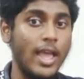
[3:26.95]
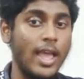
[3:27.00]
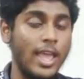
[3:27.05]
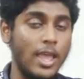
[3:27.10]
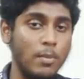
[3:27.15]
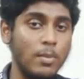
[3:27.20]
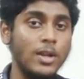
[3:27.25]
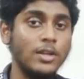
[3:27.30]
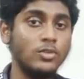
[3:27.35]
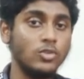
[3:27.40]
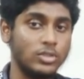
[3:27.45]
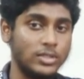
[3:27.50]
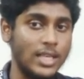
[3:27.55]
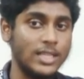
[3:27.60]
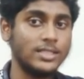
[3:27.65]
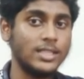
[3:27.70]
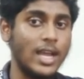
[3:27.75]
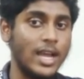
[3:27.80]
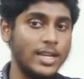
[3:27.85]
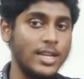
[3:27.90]
able to
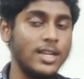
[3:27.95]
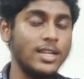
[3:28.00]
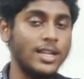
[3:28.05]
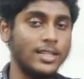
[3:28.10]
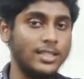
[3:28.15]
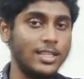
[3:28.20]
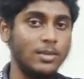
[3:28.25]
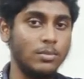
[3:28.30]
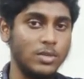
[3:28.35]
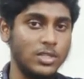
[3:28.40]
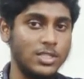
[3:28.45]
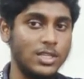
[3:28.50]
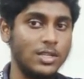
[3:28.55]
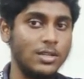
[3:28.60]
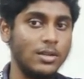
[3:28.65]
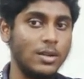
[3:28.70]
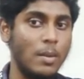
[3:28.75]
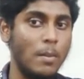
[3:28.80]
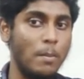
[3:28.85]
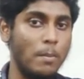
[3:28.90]
test onion cutting
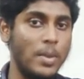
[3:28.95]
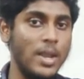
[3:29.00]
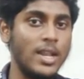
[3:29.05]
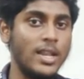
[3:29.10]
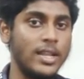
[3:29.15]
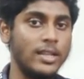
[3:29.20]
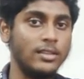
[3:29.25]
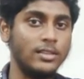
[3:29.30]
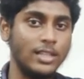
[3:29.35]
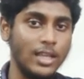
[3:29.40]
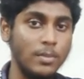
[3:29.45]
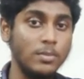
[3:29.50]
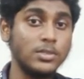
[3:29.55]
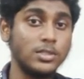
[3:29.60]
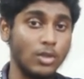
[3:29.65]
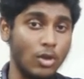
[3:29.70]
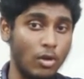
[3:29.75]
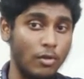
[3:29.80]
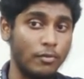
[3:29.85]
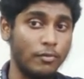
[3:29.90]
machine built in
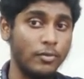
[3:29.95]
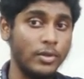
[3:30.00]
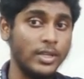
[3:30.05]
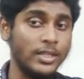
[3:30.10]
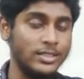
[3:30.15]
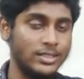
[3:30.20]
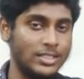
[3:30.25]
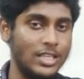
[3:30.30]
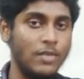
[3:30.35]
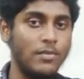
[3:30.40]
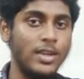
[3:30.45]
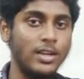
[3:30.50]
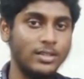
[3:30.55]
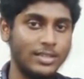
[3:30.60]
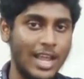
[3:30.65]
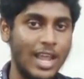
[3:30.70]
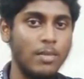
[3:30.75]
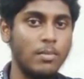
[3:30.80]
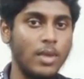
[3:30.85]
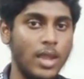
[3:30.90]
terms of saving
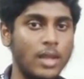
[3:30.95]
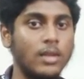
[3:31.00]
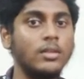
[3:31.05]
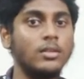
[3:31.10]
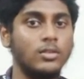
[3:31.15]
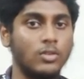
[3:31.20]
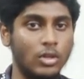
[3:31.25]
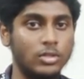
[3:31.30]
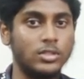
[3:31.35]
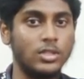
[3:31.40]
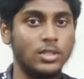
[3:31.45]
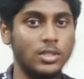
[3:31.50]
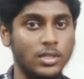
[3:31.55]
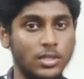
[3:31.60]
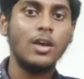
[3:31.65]
time and quantity.